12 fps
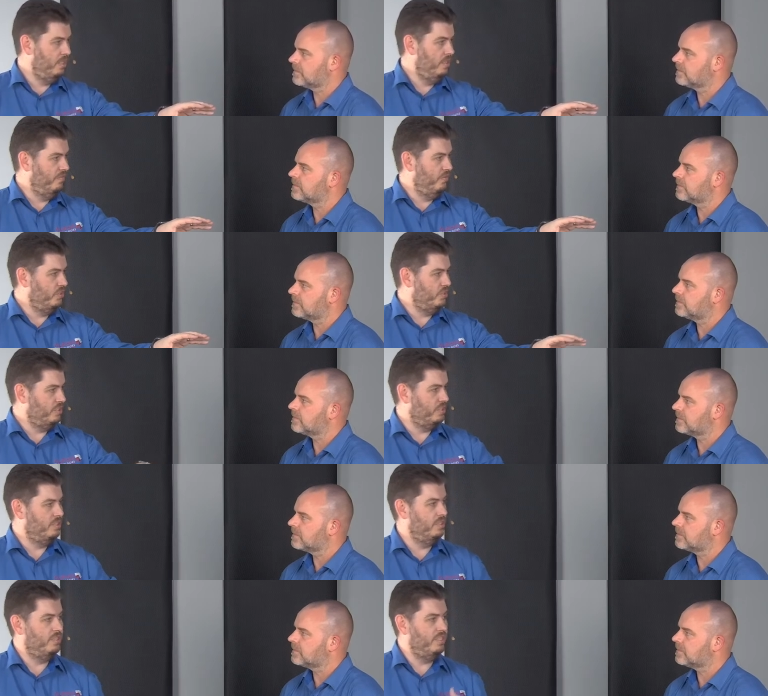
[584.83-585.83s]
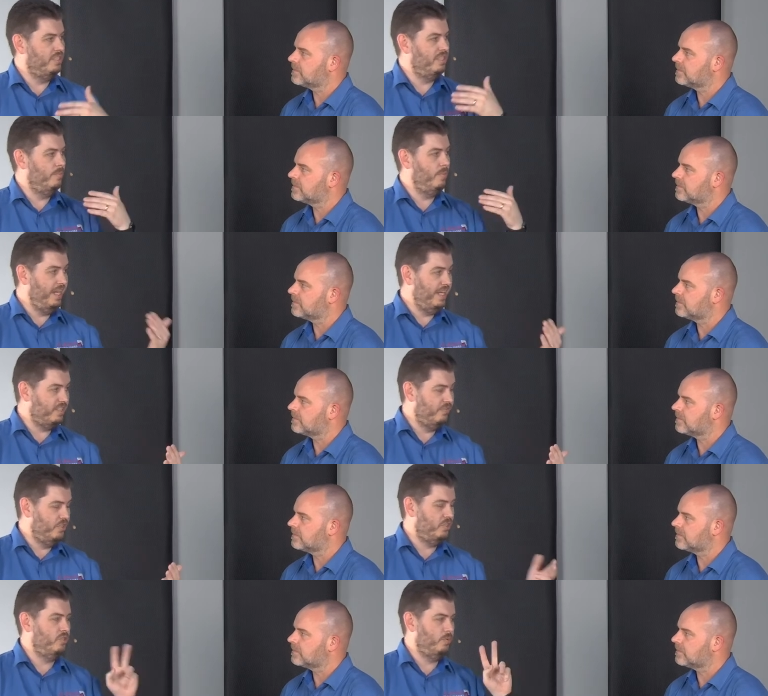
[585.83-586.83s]
Speaker 1: versus the TCMX
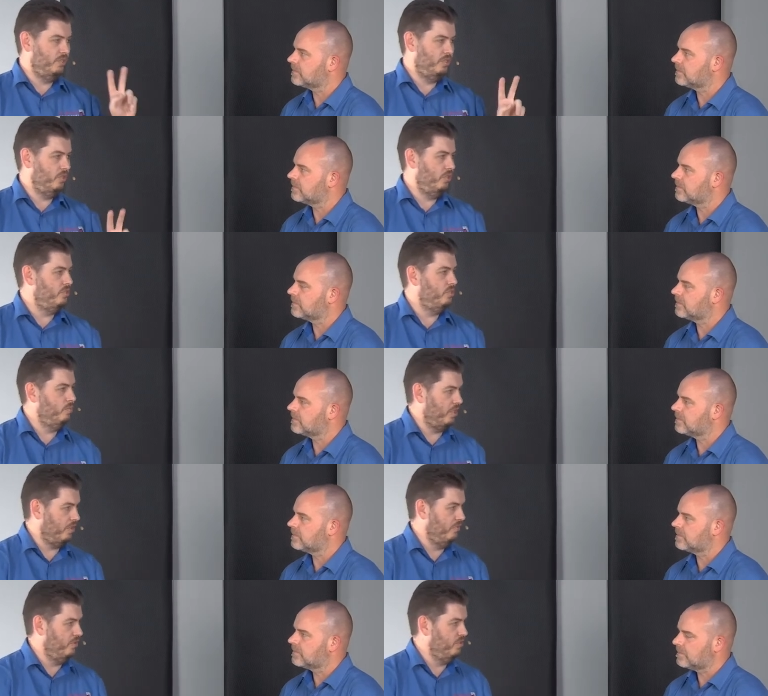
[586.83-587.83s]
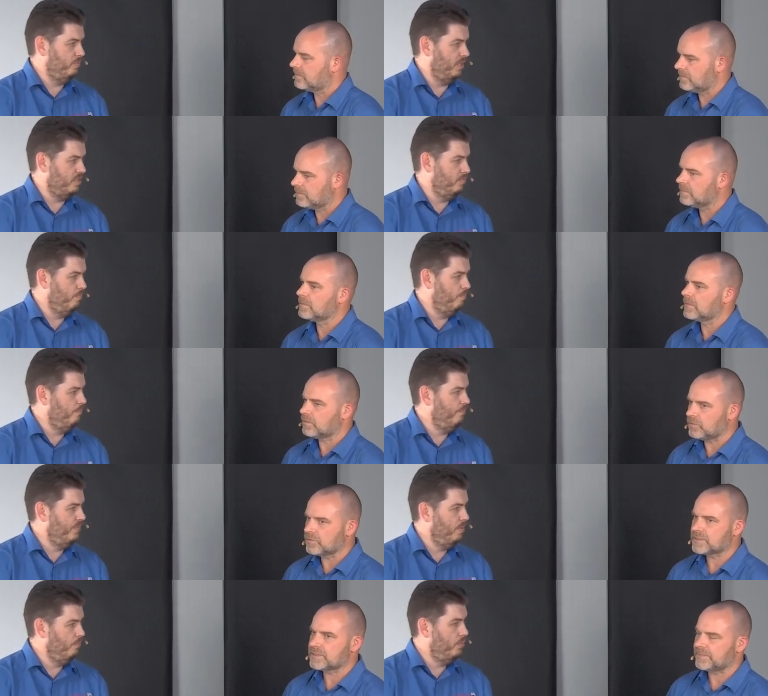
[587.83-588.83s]
versions, which is only two microphones maximum.
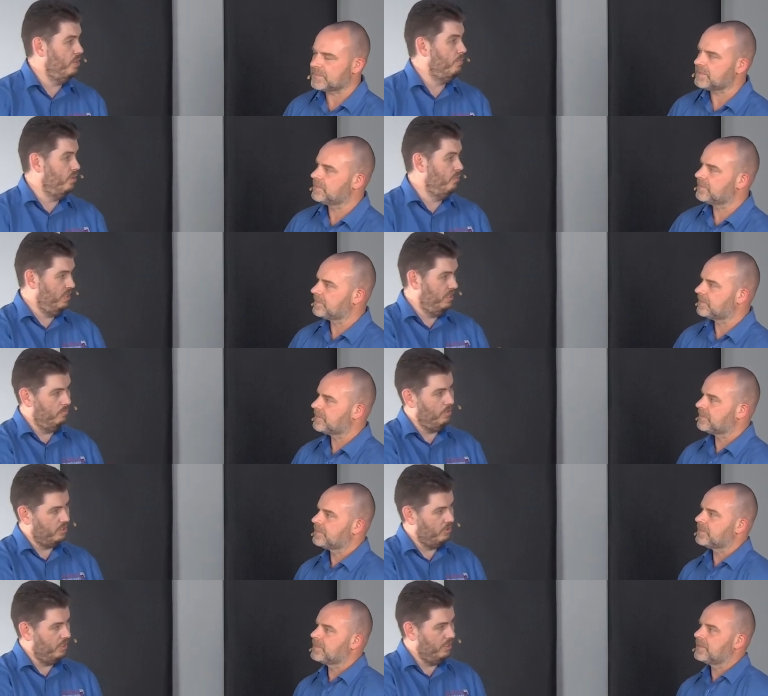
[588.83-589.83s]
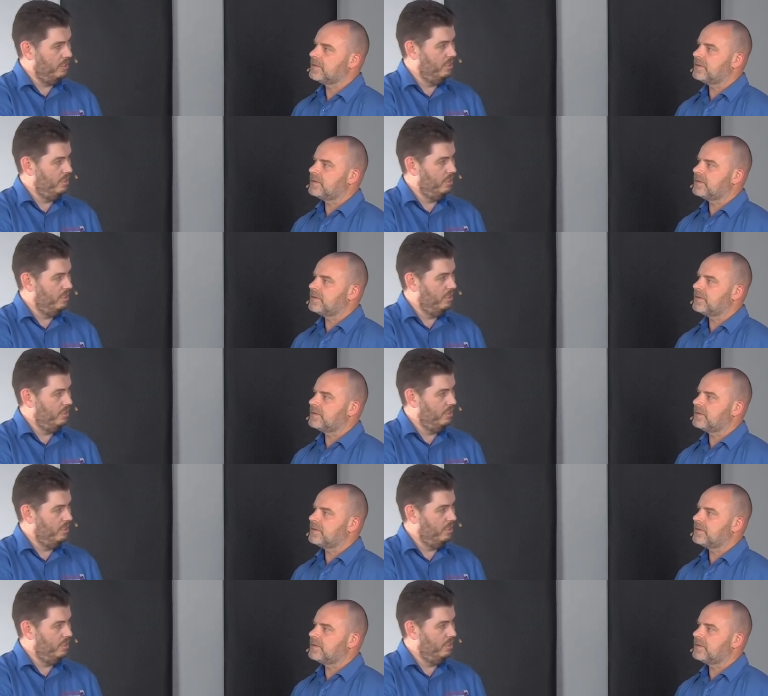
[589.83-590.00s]
Awesome. Per, per plenum box, right?